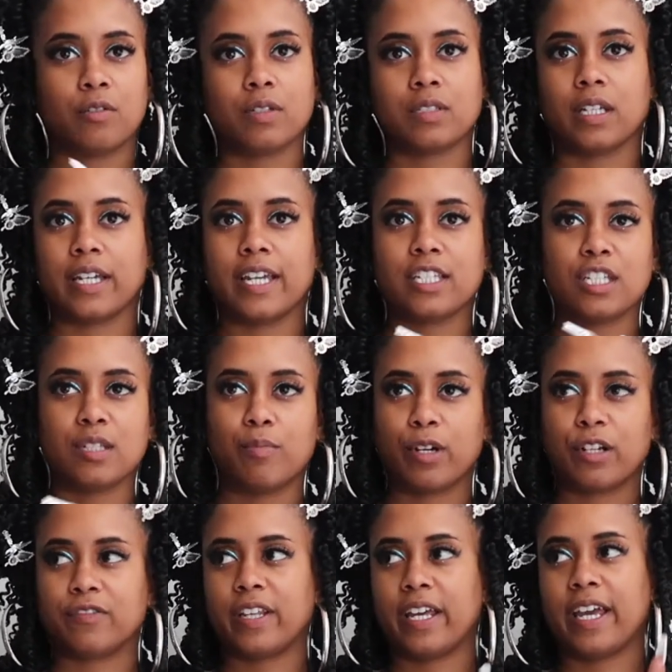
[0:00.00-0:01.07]
So it's like, it's his
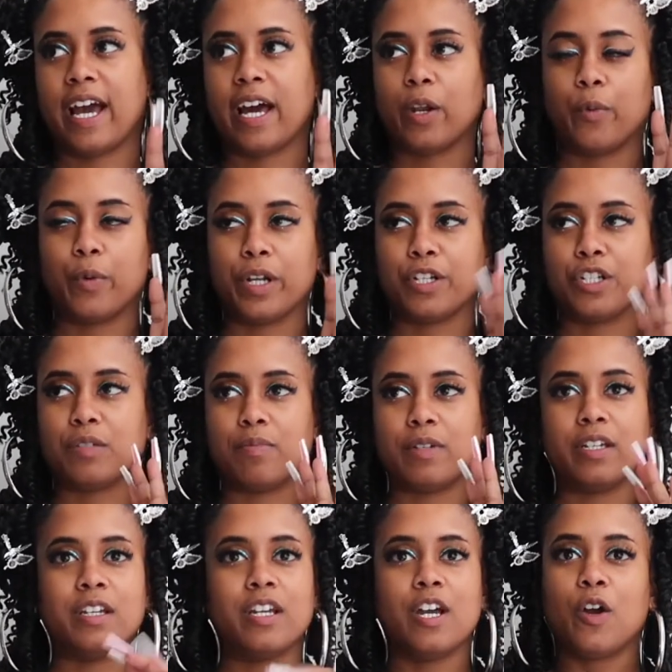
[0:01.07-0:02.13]
birthday. I don't want to just
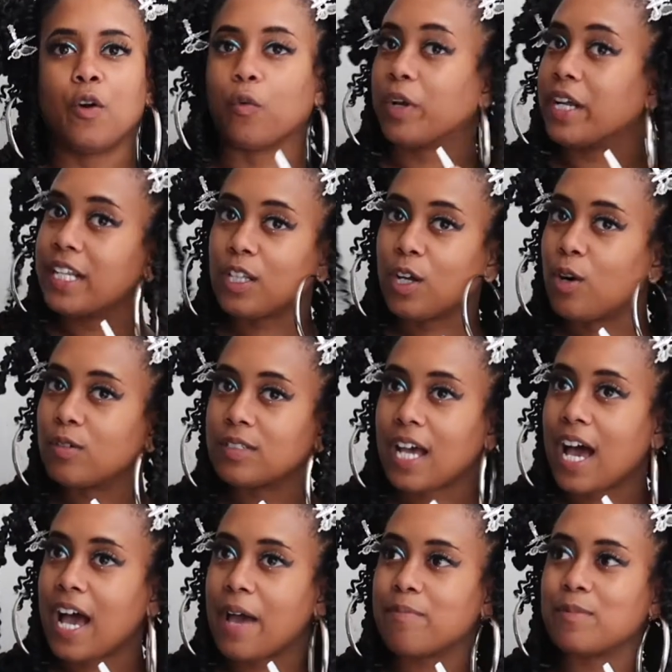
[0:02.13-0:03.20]
be reading the whole
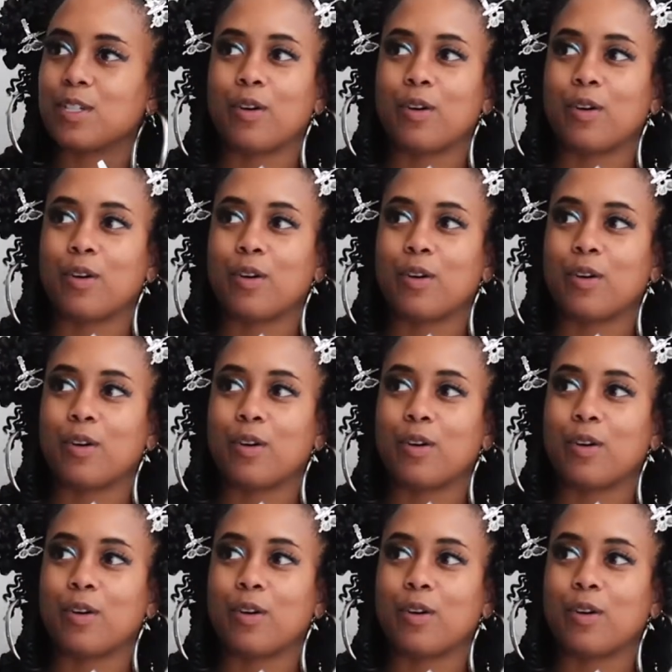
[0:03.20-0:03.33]
time.